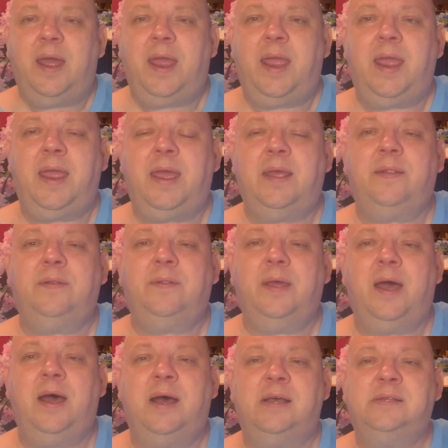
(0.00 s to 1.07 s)
and
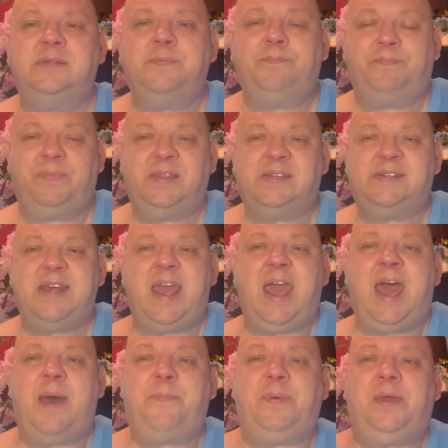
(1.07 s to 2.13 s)
stay
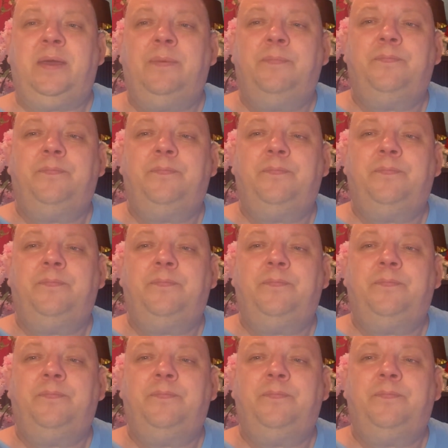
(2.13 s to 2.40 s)
happy.